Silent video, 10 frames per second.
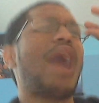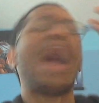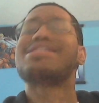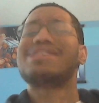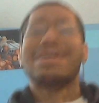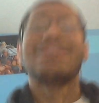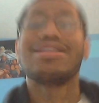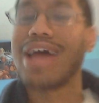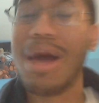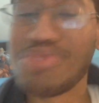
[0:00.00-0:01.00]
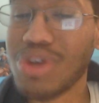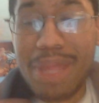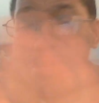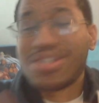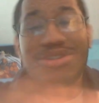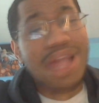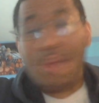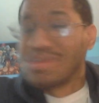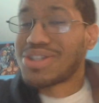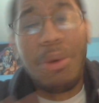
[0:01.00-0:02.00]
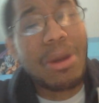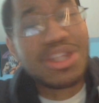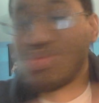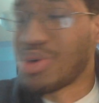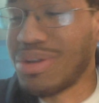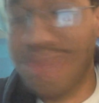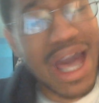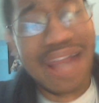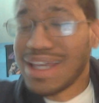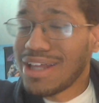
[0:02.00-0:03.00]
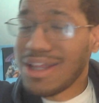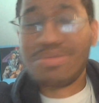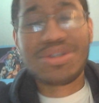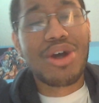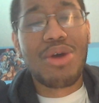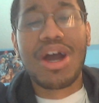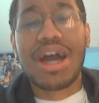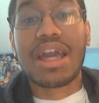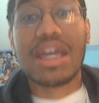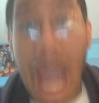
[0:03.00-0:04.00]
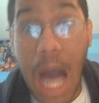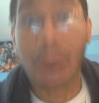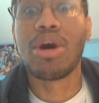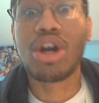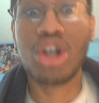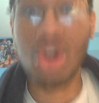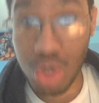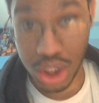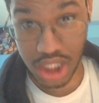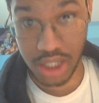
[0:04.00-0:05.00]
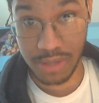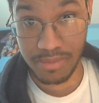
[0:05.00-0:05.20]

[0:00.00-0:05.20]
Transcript: At the end of the episode, let me just talk about this real quick. At the end of the episode, Yamaguchi.